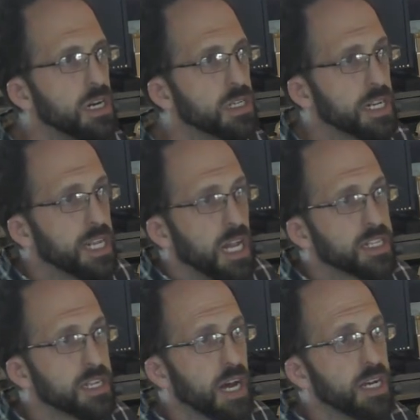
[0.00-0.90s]

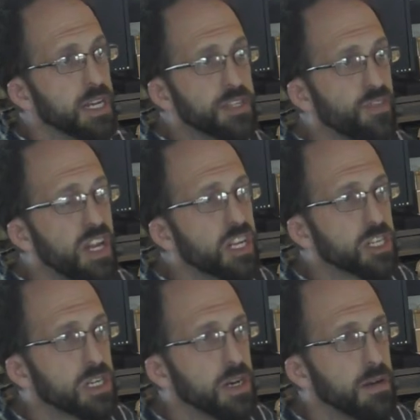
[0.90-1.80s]
Tetelestai. It is
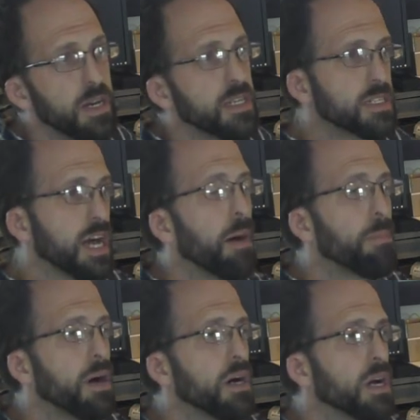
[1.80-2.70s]
finished.
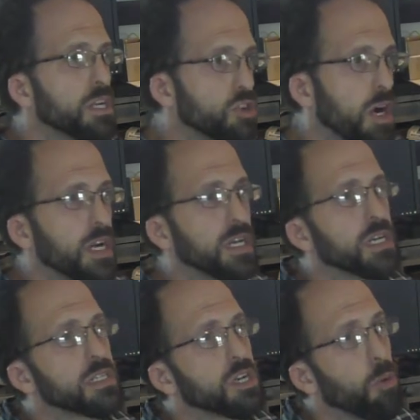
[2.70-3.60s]
Stop trying
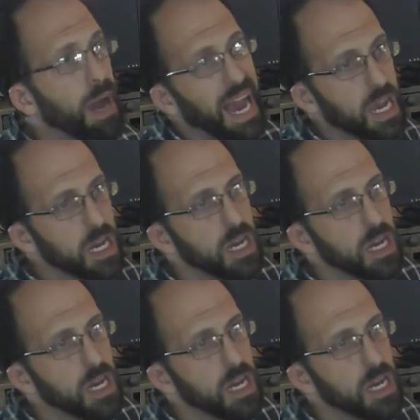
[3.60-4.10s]
to go back.